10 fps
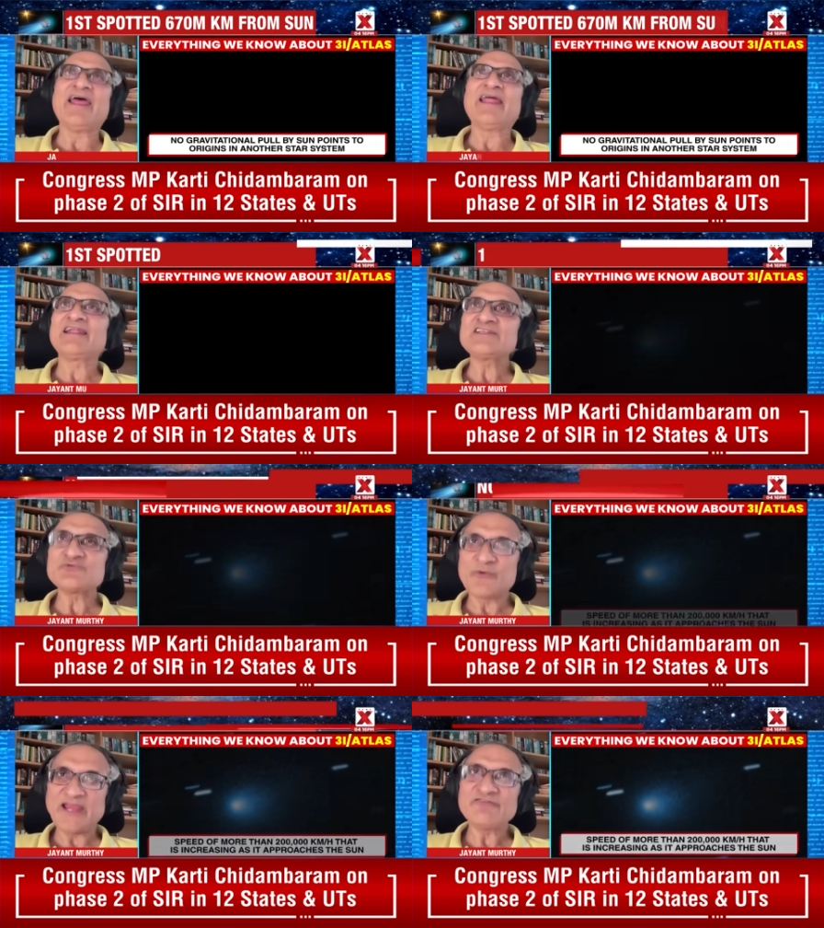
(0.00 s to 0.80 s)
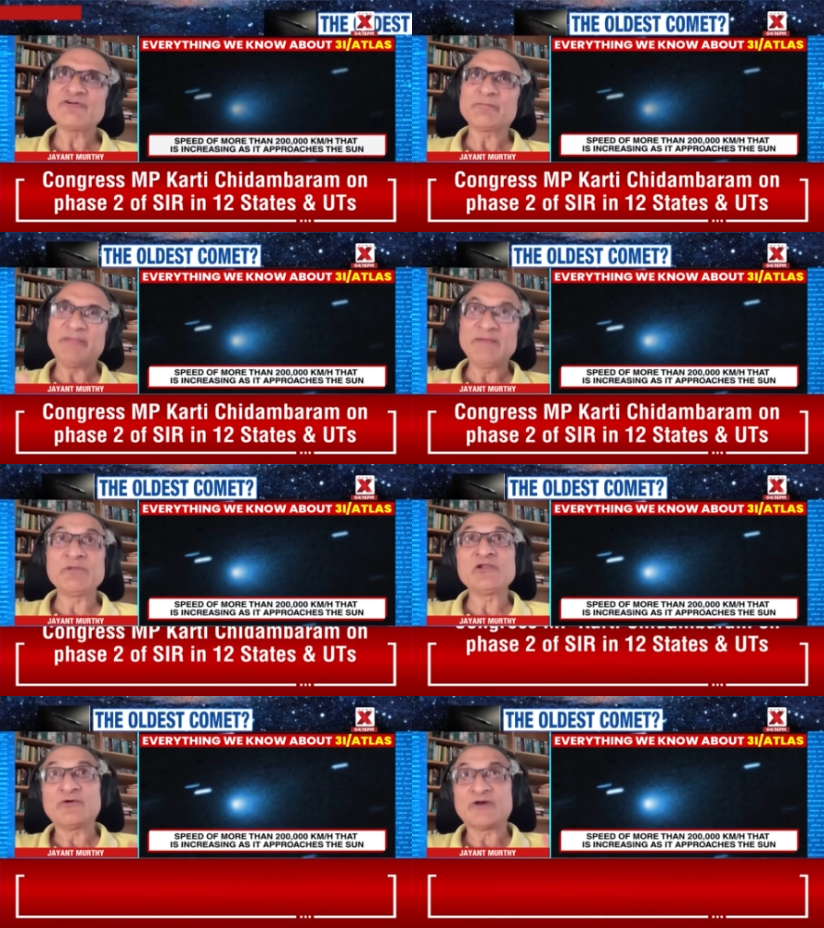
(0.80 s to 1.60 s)
and let's wait for
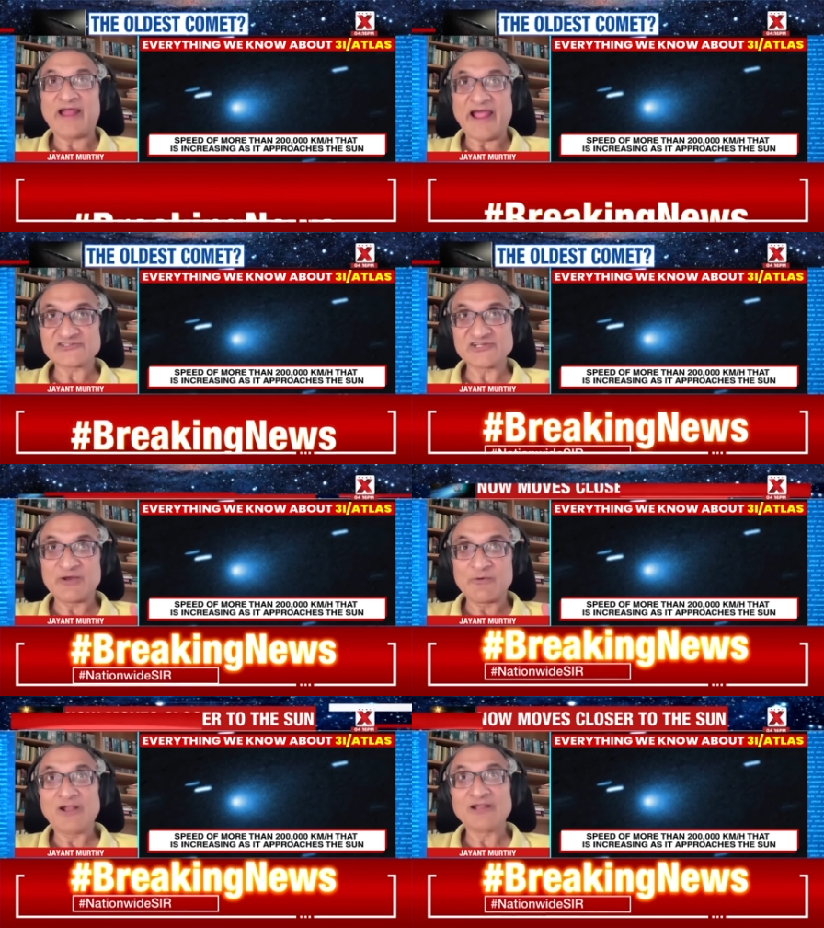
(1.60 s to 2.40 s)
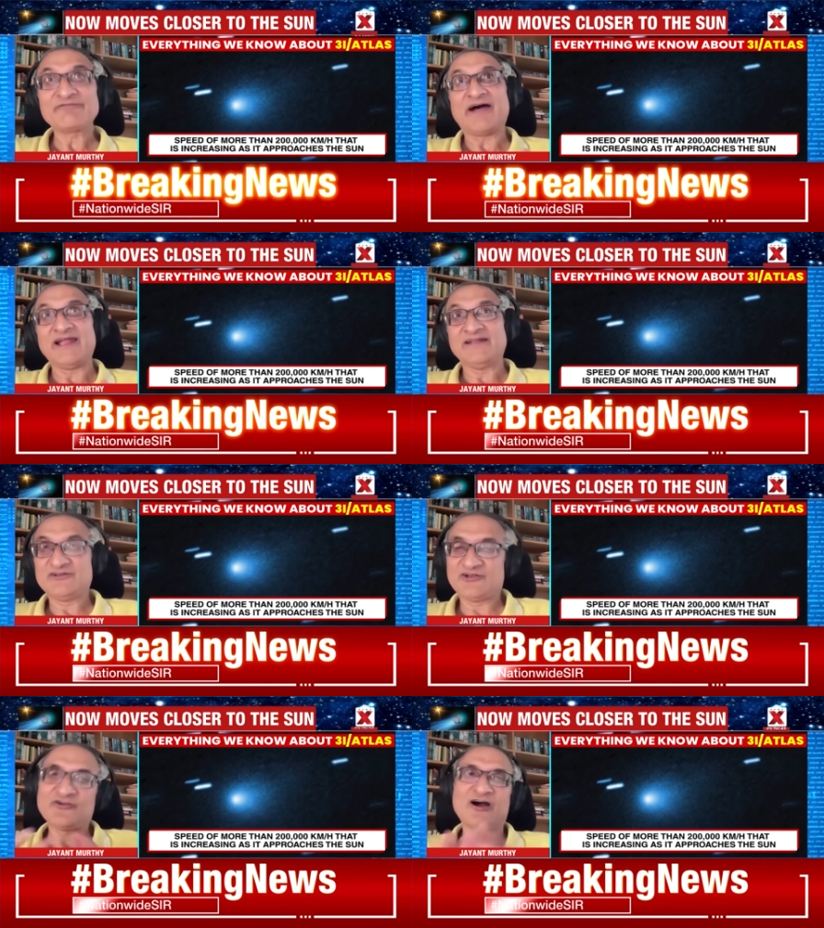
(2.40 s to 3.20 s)
people who are actually qualified
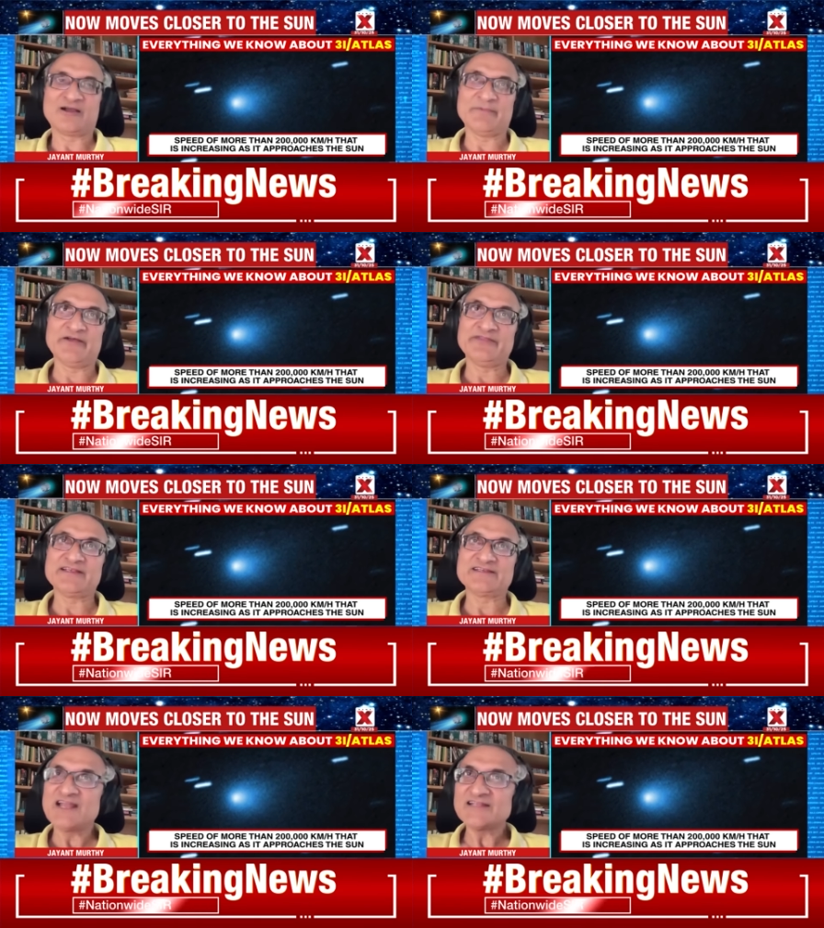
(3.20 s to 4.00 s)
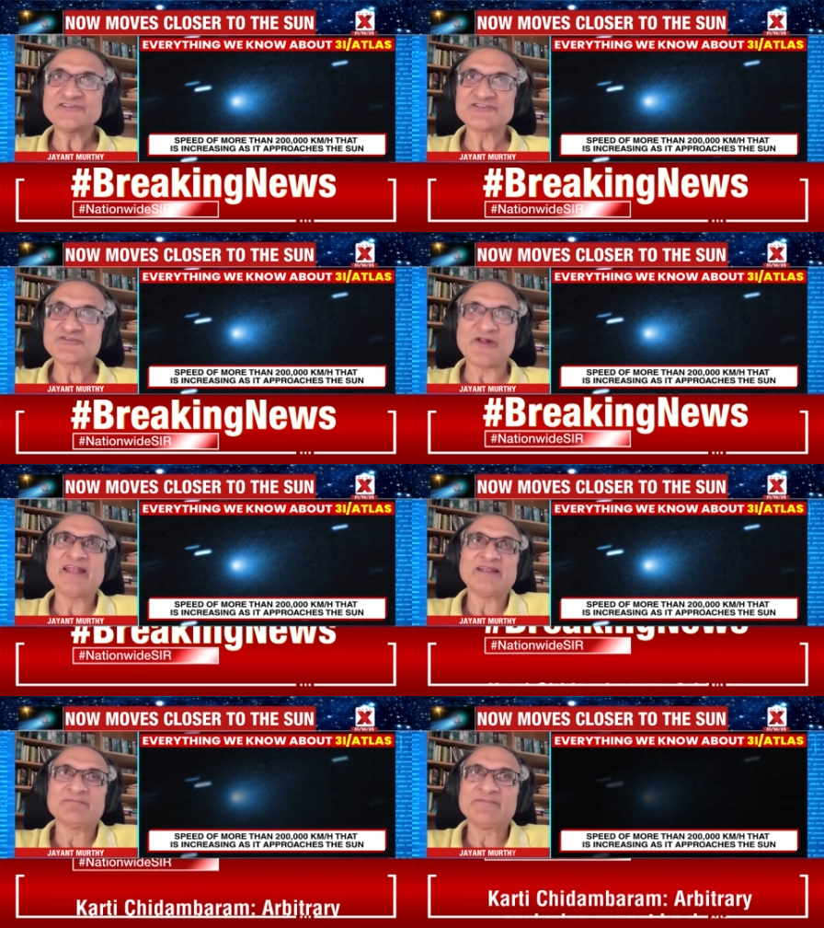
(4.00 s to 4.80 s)
to talk about this, not just
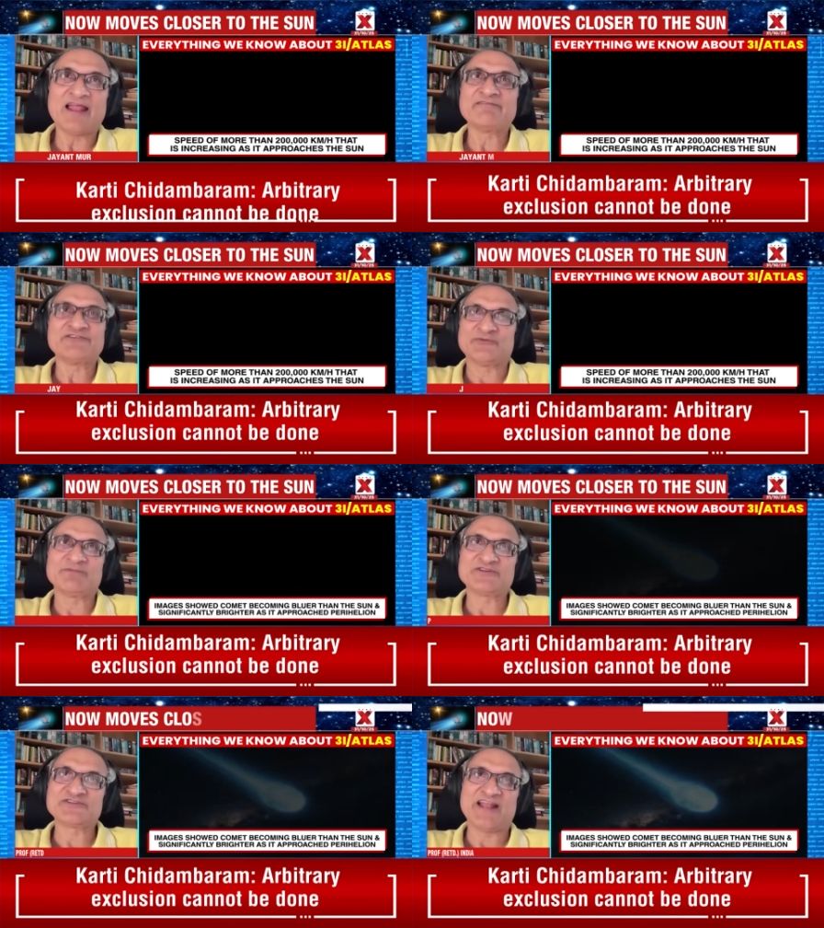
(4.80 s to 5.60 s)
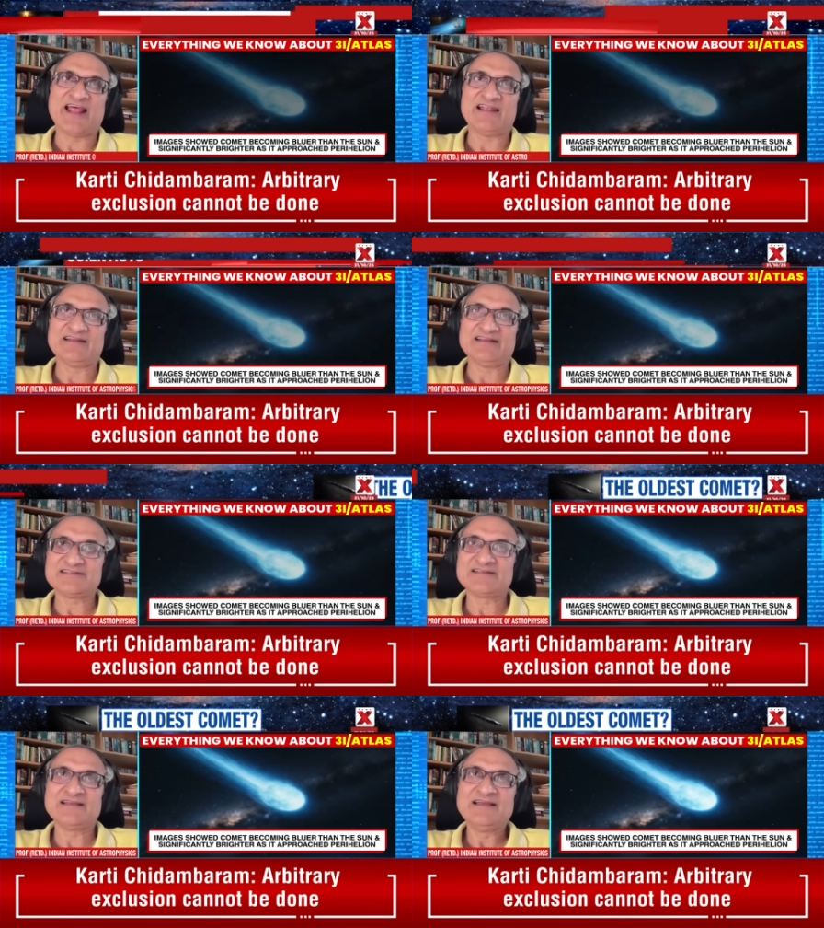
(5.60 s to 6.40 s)
random television
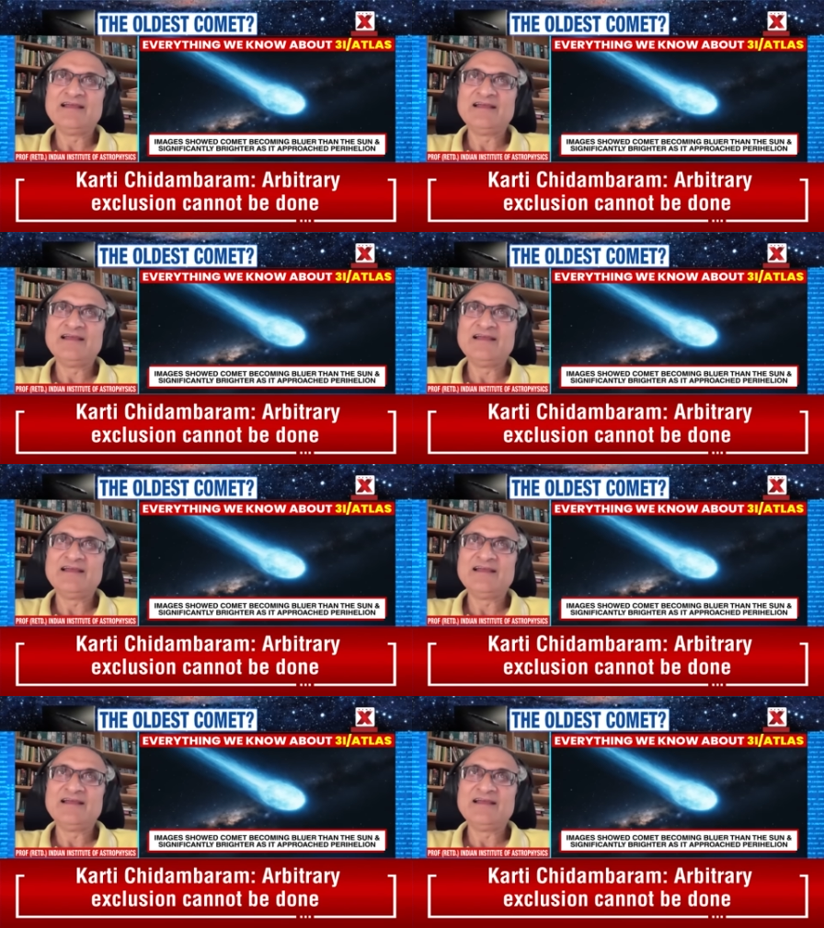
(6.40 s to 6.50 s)
personalities.